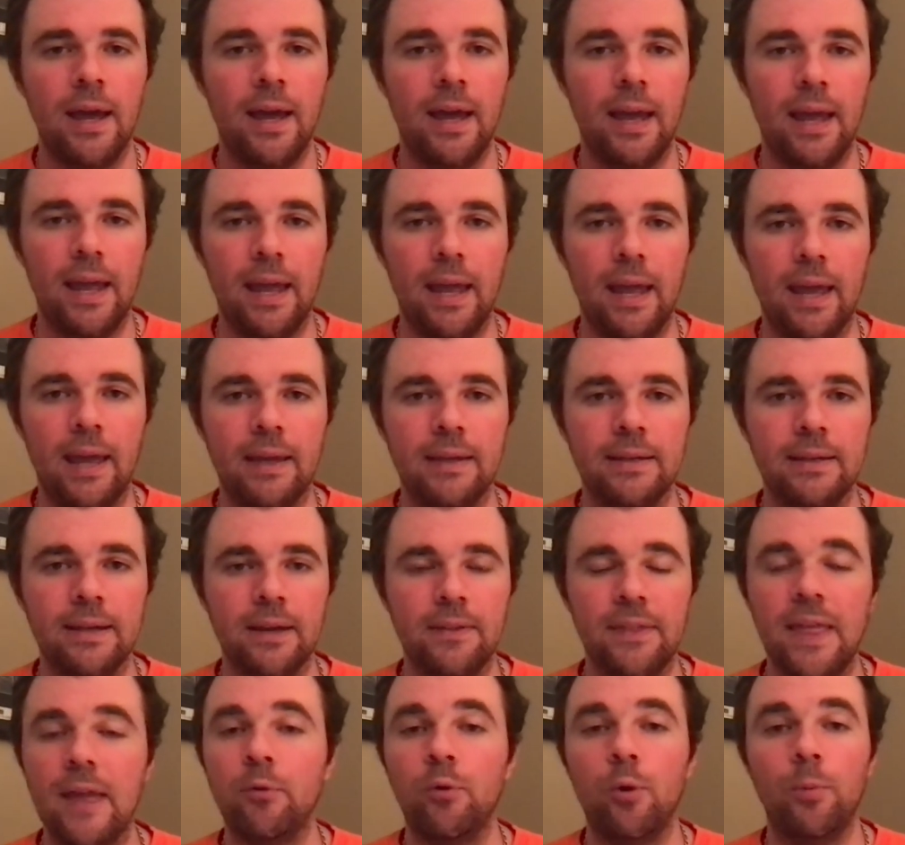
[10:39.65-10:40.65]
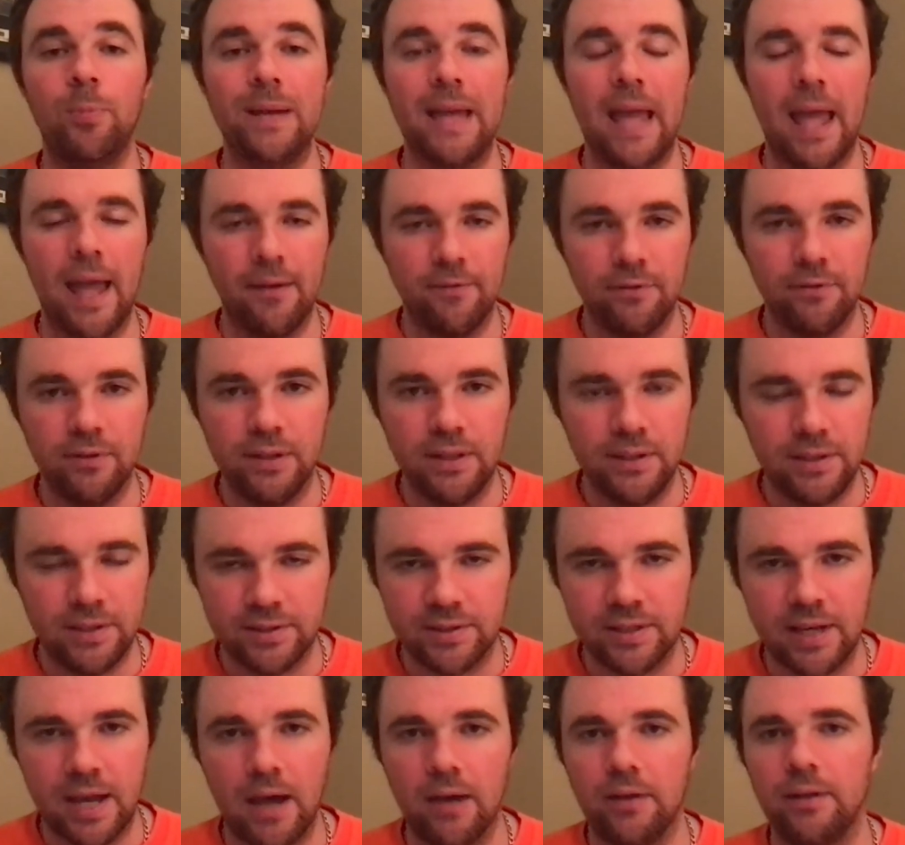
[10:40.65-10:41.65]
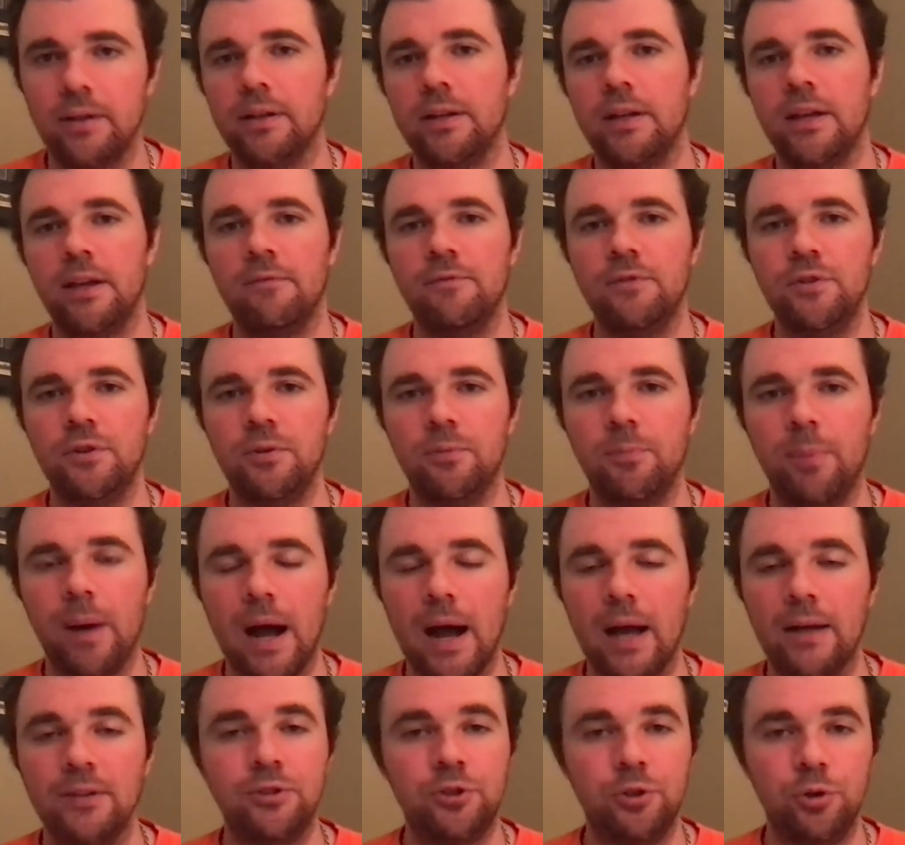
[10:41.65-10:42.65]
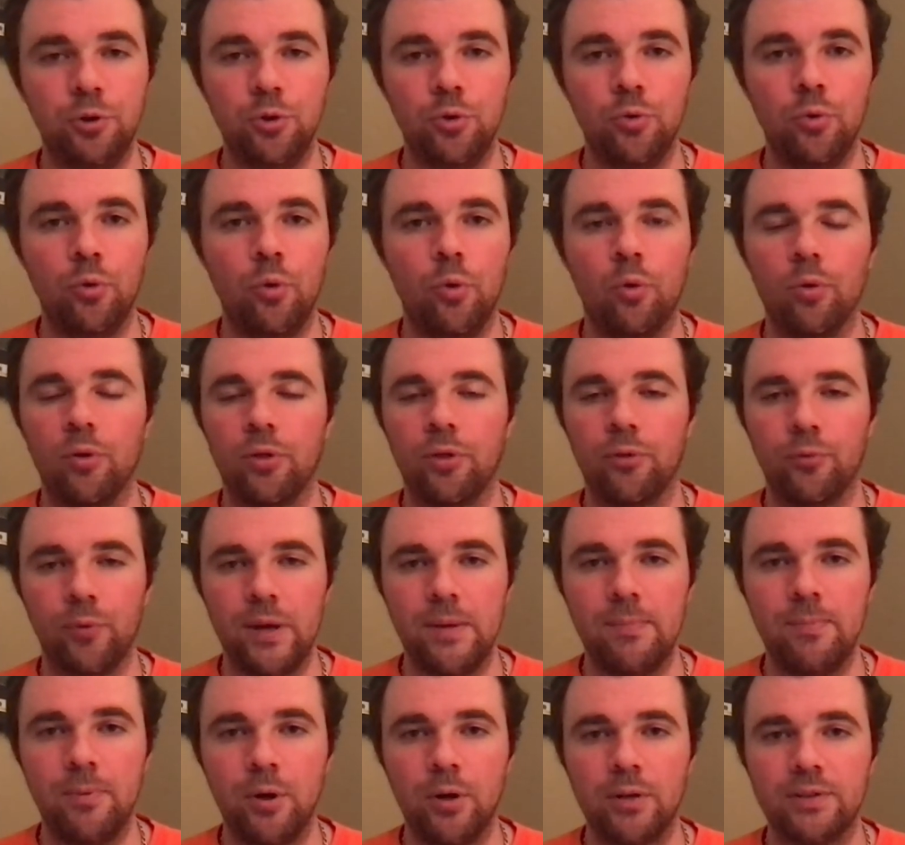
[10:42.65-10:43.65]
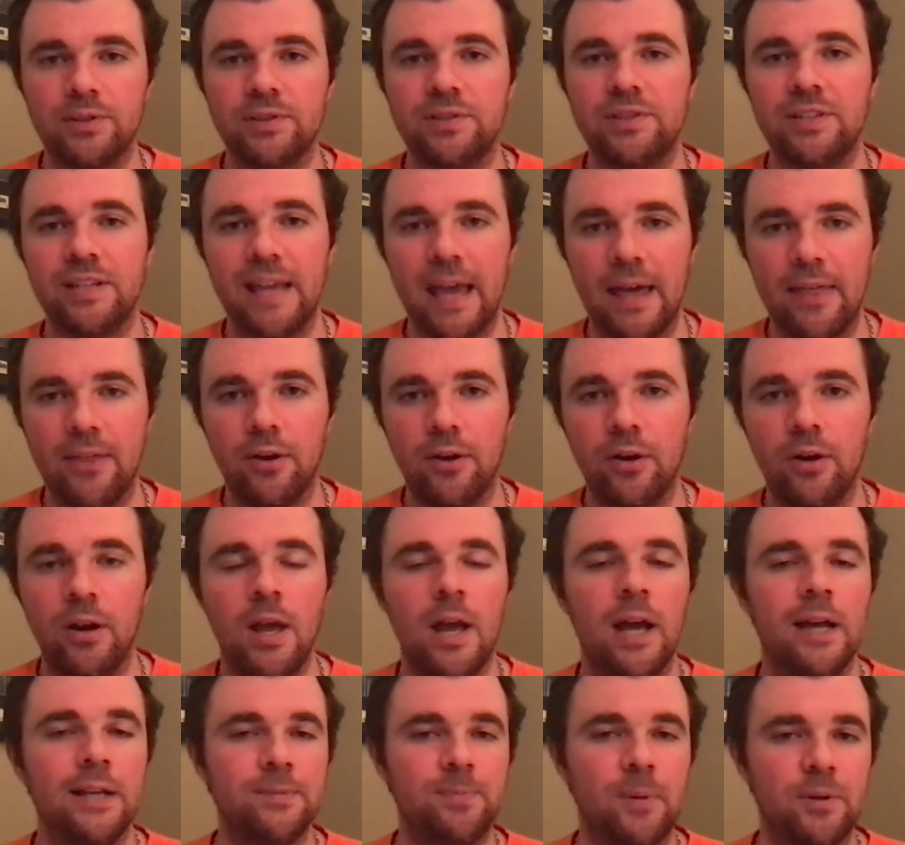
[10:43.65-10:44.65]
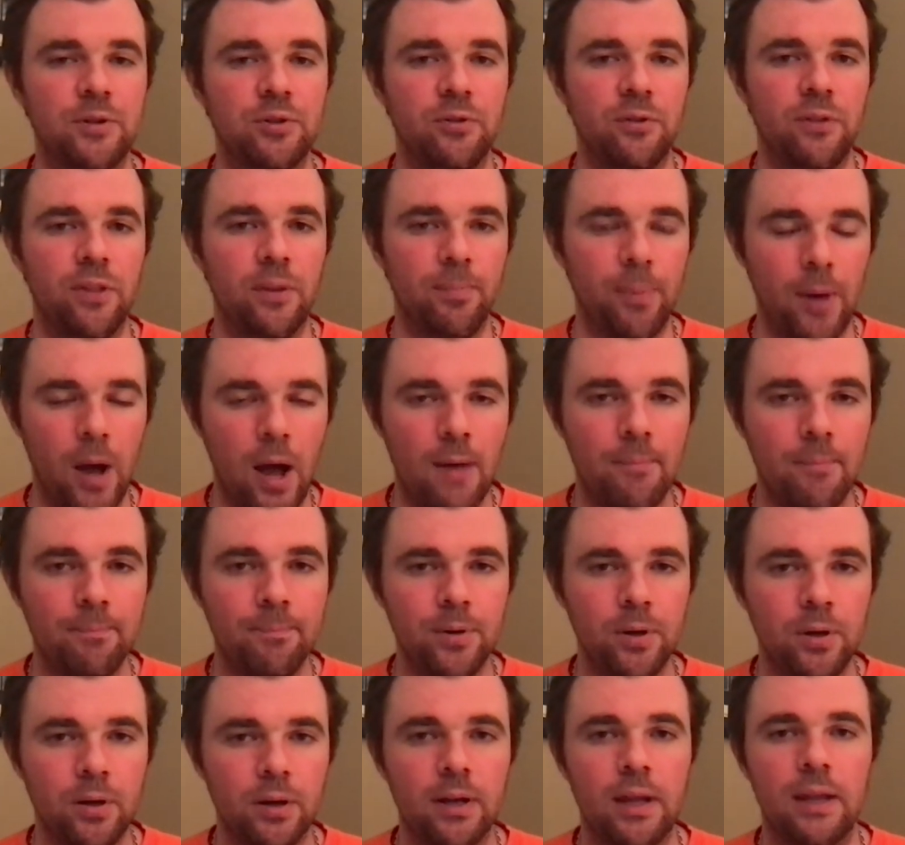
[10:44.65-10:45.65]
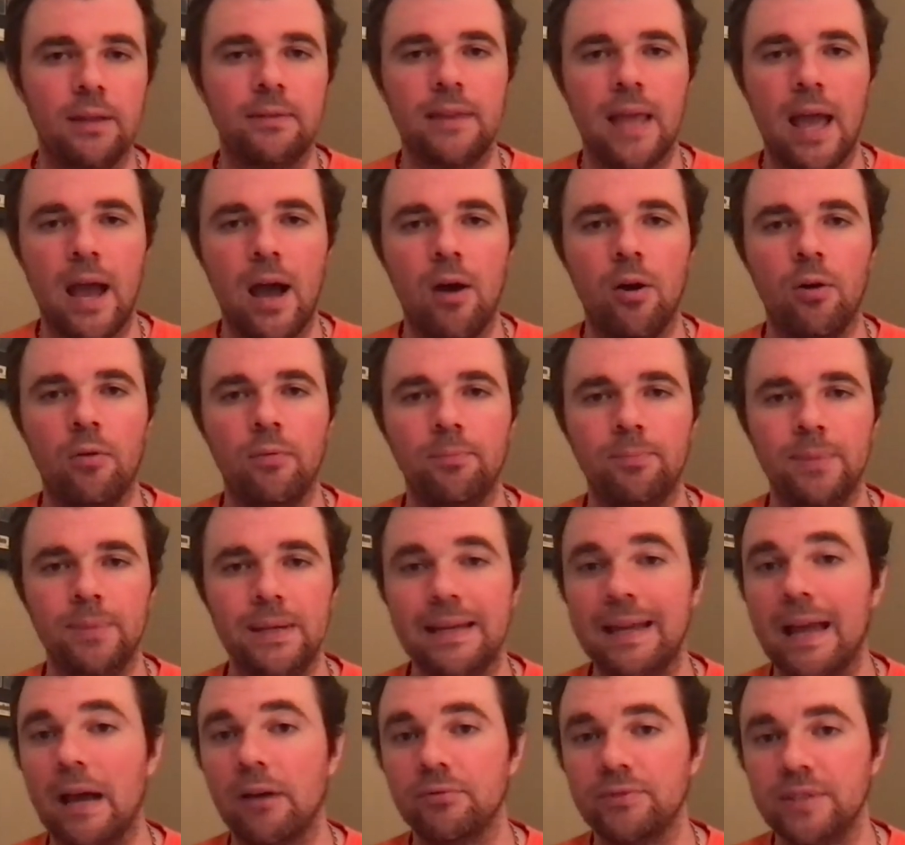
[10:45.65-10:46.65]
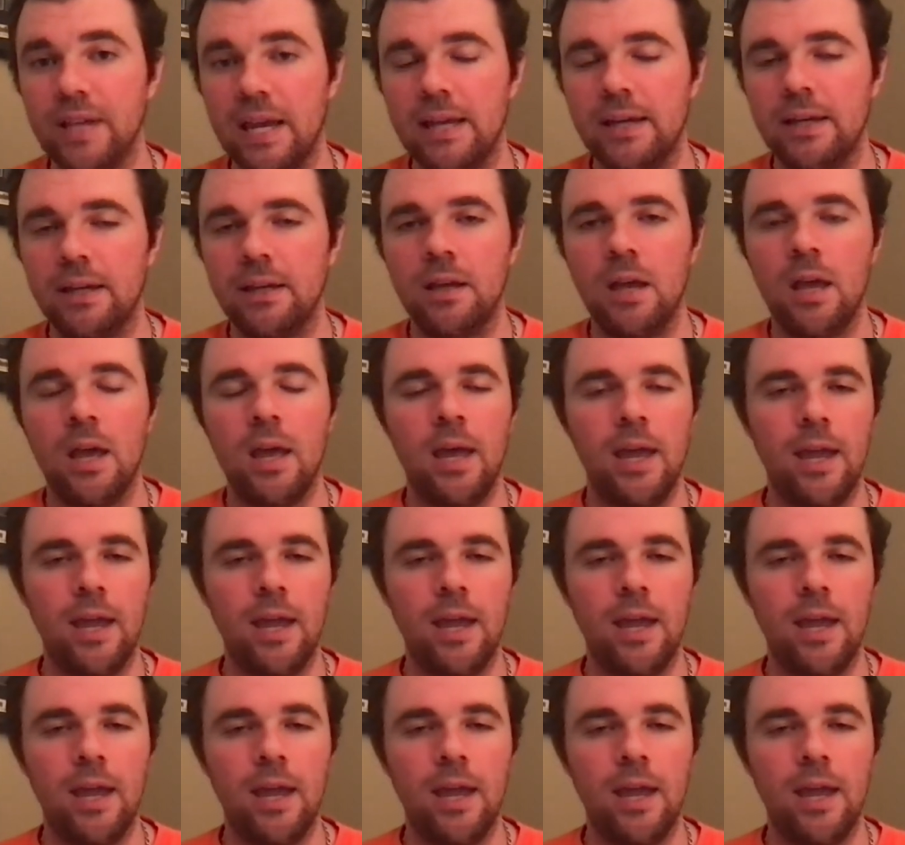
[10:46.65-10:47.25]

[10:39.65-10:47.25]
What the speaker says: and they will be heavily discounted if you buy 2 or 3 books together, especially the Bond book now being outdated.